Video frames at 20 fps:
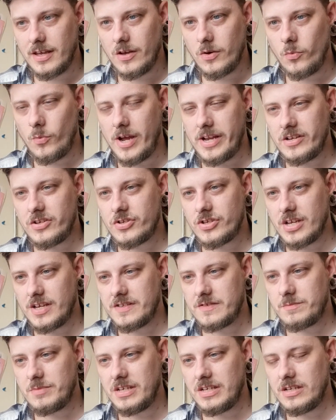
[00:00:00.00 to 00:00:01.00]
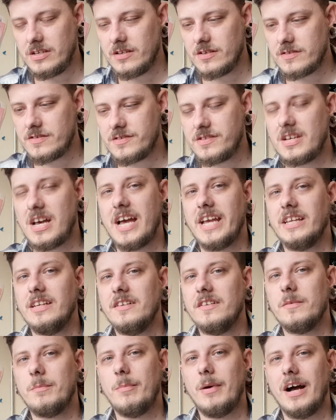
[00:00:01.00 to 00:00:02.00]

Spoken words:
which has been signed